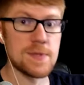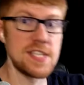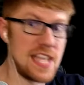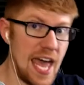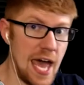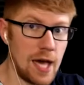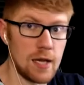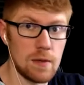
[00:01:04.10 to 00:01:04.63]
me
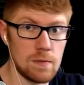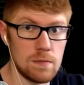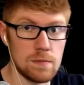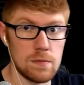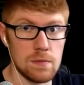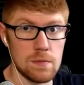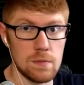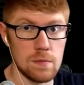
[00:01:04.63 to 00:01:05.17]
sad,
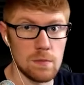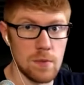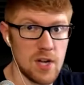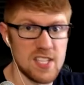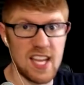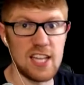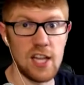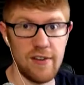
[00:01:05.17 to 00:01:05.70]

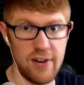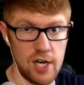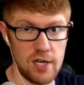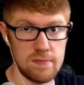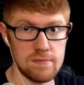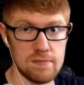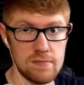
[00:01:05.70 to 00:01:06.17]
because I love her.